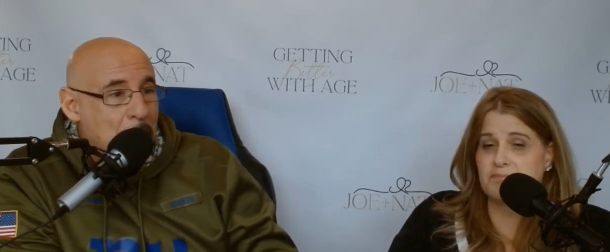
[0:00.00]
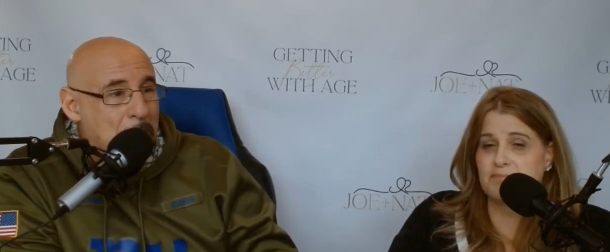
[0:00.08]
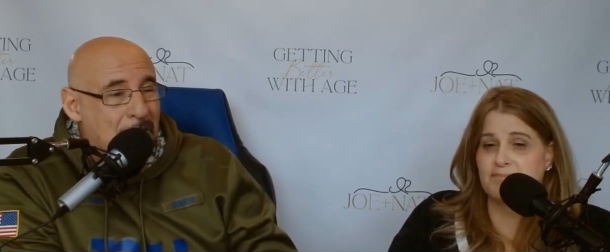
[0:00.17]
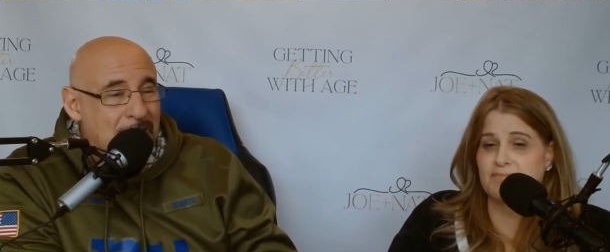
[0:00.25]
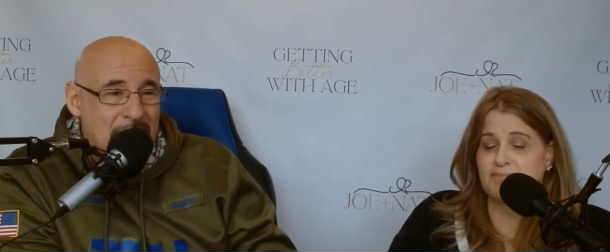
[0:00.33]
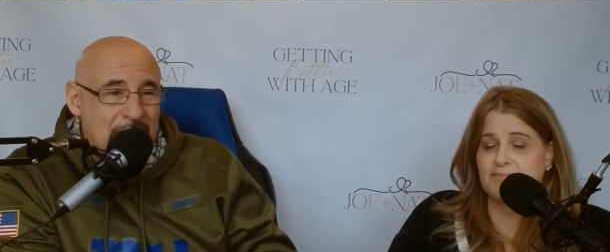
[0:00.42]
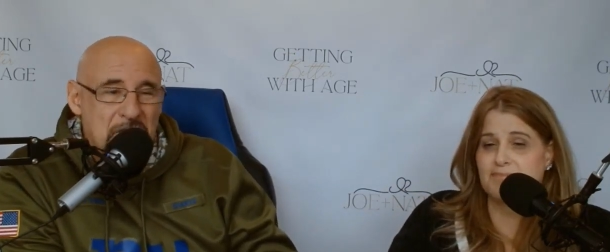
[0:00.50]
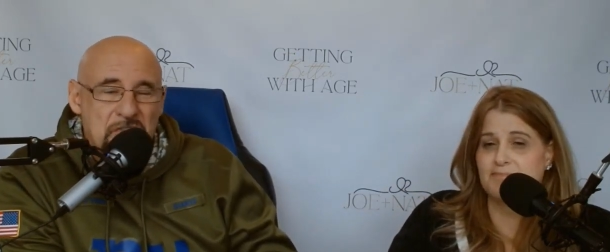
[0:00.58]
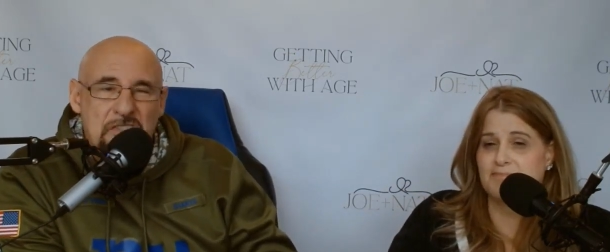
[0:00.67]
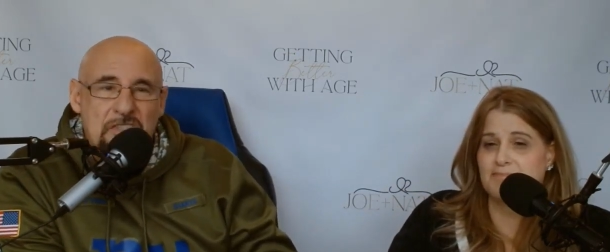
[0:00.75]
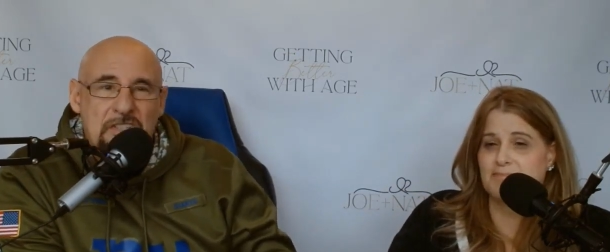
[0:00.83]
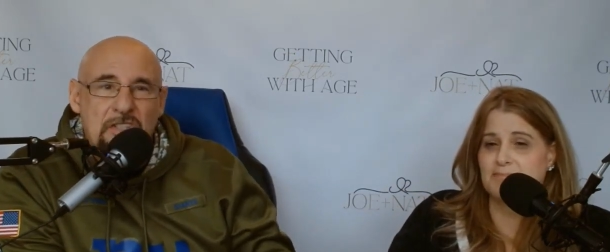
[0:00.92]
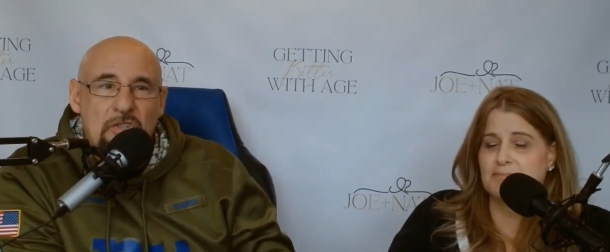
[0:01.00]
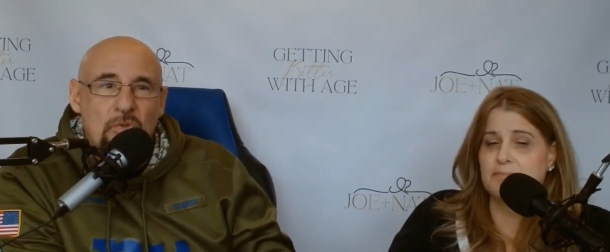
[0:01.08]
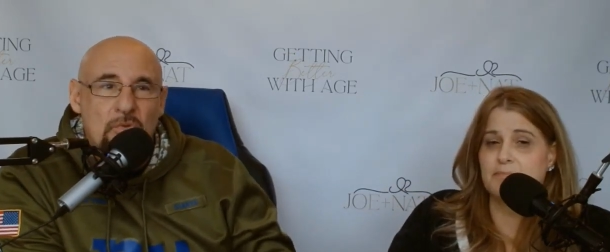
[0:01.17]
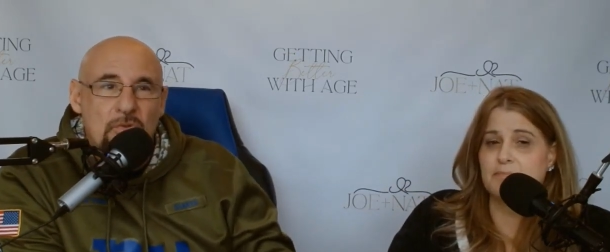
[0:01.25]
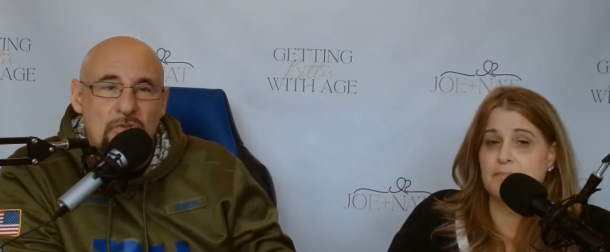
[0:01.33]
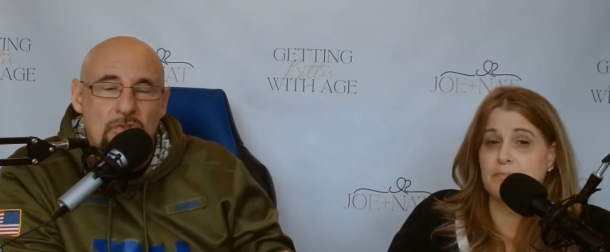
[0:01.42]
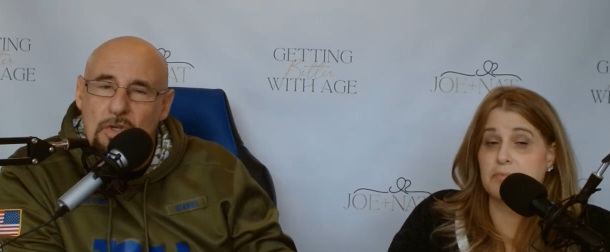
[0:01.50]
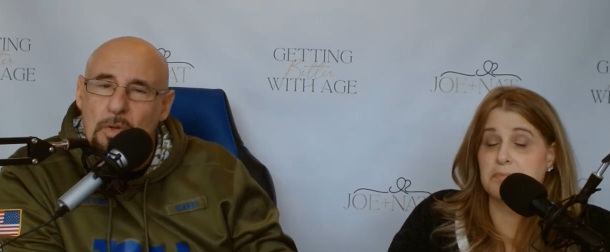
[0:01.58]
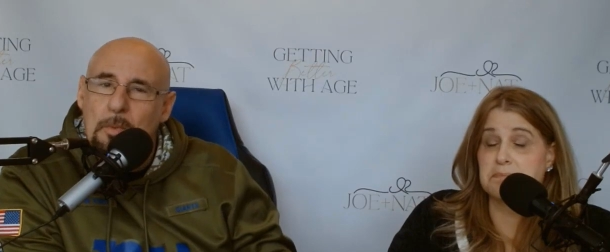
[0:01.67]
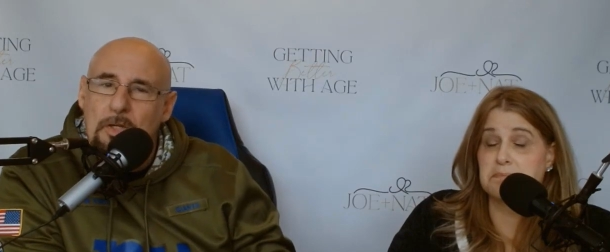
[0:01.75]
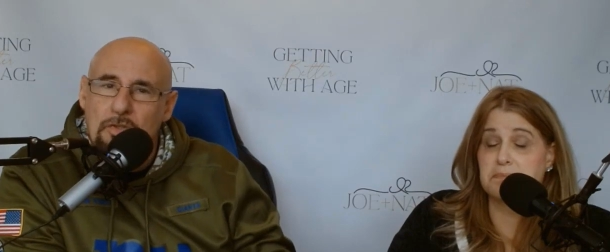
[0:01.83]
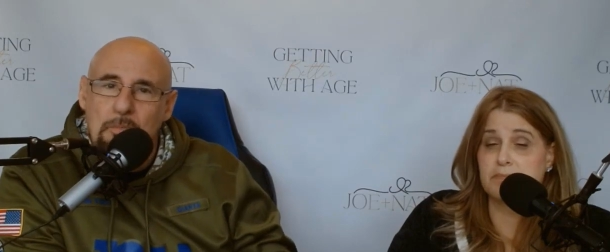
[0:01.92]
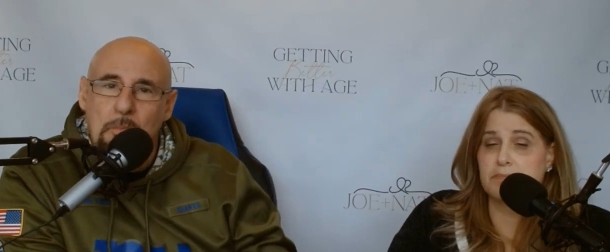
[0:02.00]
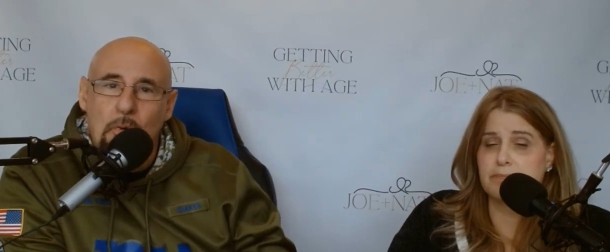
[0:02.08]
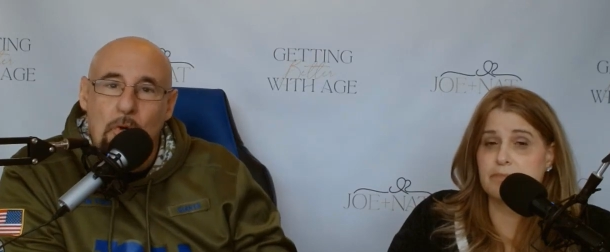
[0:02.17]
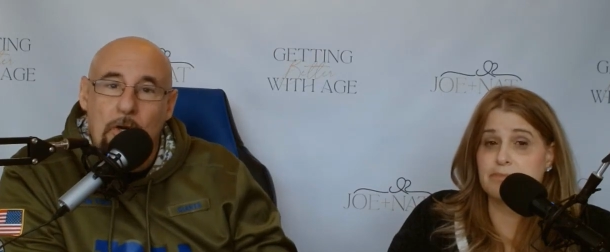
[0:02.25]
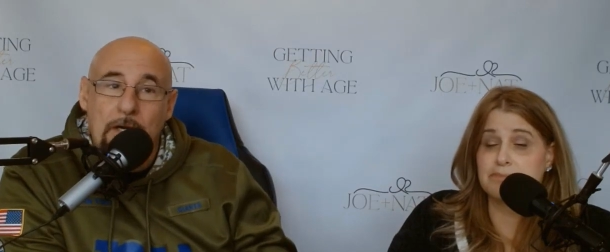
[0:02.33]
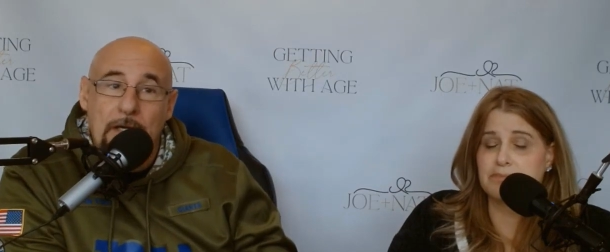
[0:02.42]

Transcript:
Speaker 1: but there's still so much more.